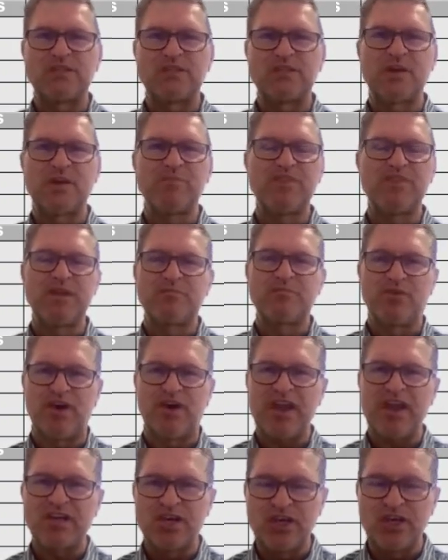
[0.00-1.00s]
It's something
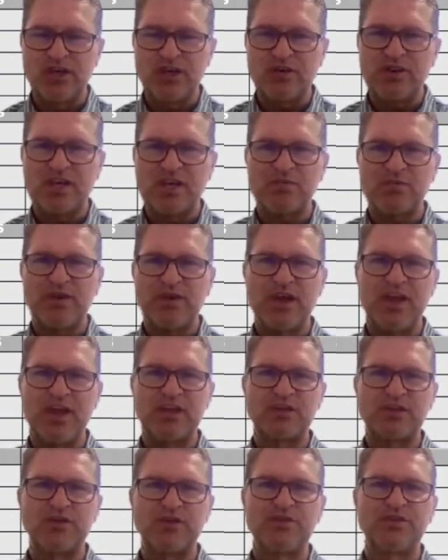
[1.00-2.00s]
brand new that we're
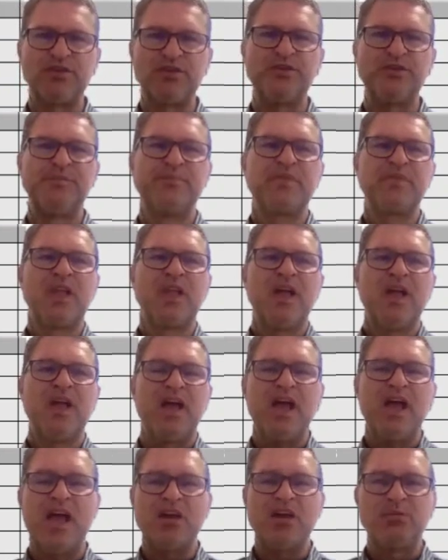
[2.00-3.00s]
going to do,
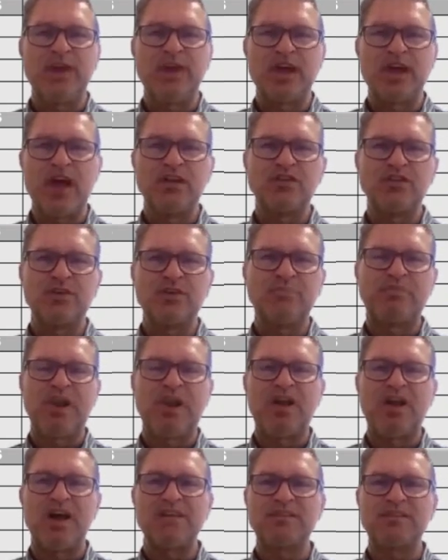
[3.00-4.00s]
and we're going to
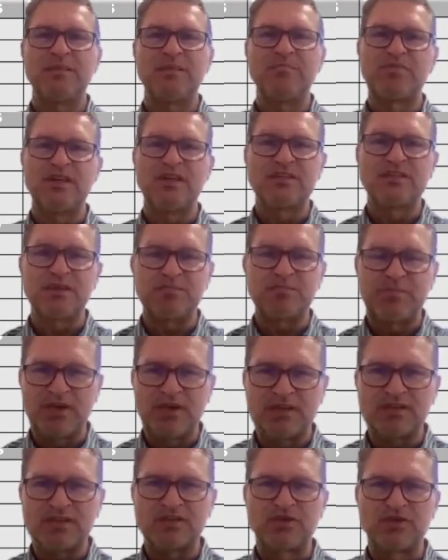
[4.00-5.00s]
apply some
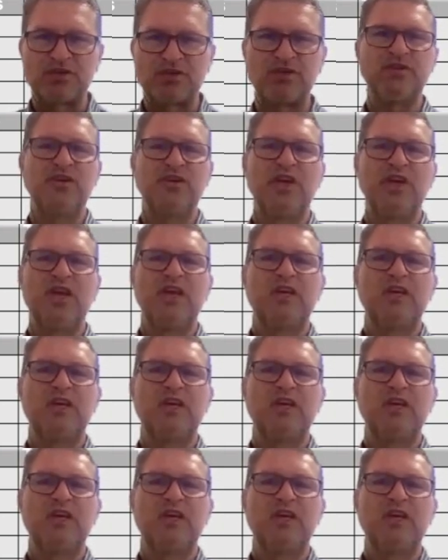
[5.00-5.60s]
principles to